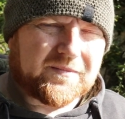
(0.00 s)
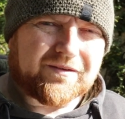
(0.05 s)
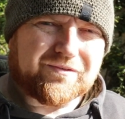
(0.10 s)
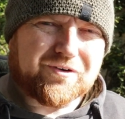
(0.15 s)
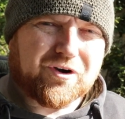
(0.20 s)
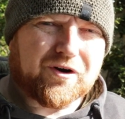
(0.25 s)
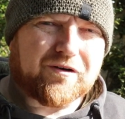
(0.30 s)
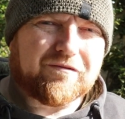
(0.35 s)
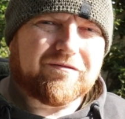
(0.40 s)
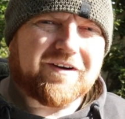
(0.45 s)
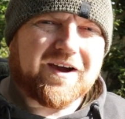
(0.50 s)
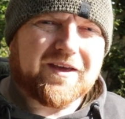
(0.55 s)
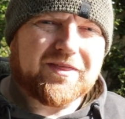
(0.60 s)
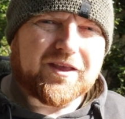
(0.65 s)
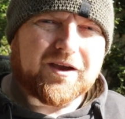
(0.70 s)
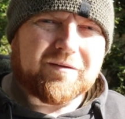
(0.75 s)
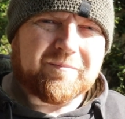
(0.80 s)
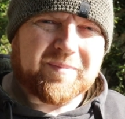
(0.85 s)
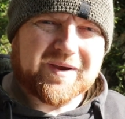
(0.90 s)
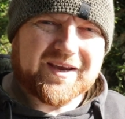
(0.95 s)
I've got a
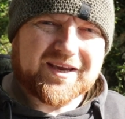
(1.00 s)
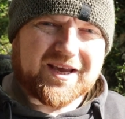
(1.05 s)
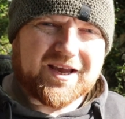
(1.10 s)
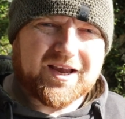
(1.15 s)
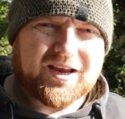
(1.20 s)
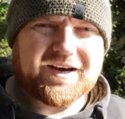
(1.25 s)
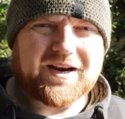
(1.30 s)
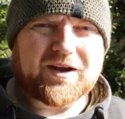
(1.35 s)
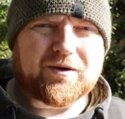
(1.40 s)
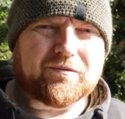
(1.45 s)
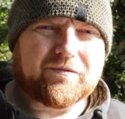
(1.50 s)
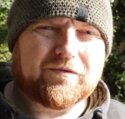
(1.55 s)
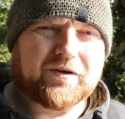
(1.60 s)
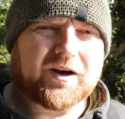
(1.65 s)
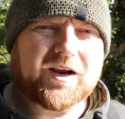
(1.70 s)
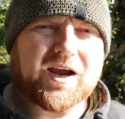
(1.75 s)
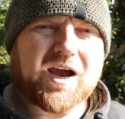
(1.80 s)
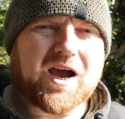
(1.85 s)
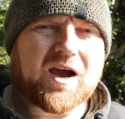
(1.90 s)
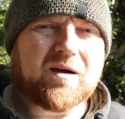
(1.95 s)
van that I've been kitting out
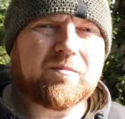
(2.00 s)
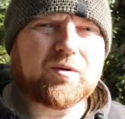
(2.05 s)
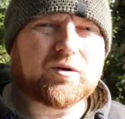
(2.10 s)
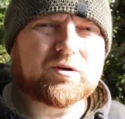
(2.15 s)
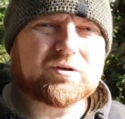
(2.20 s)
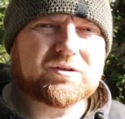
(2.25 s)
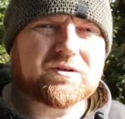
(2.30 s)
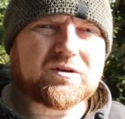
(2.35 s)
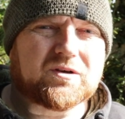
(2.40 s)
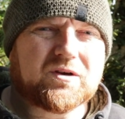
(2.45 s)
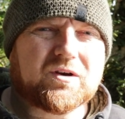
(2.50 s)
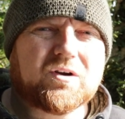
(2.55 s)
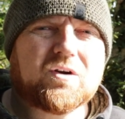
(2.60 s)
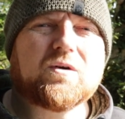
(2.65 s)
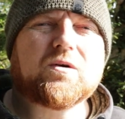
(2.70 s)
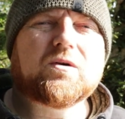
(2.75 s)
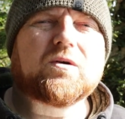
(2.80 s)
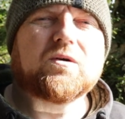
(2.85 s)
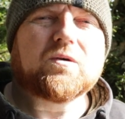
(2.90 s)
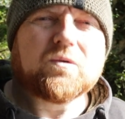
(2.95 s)
for a cart bus.
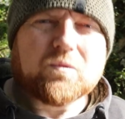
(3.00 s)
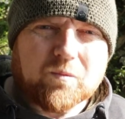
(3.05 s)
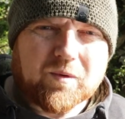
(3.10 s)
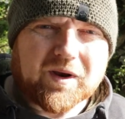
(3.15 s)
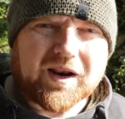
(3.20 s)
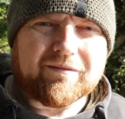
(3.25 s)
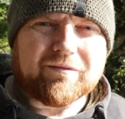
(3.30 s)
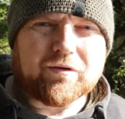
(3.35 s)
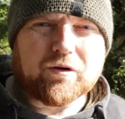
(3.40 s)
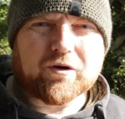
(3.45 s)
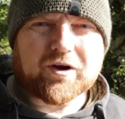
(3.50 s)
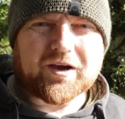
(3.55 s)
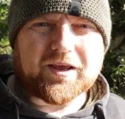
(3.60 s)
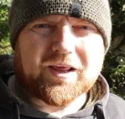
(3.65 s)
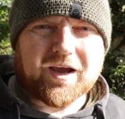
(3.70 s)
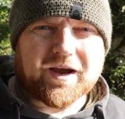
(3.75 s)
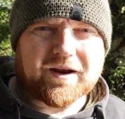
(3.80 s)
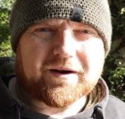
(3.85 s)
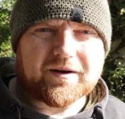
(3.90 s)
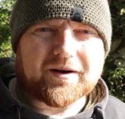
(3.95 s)
We'll have a look
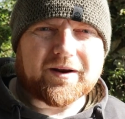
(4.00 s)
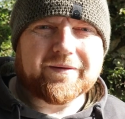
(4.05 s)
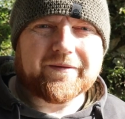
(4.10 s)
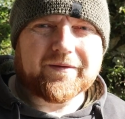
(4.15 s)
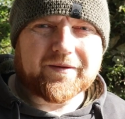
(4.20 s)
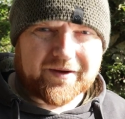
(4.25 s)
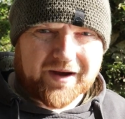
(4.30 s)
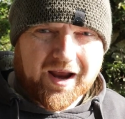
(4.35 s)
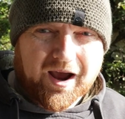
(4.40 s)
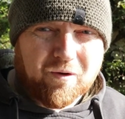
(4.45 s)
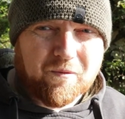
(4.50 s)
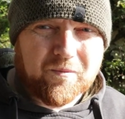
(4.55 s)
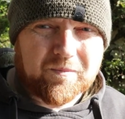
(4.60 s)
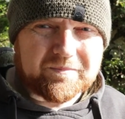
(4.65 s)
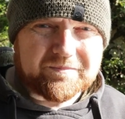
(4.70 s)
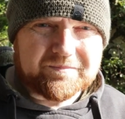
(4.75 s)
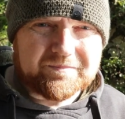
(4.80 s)
at that now.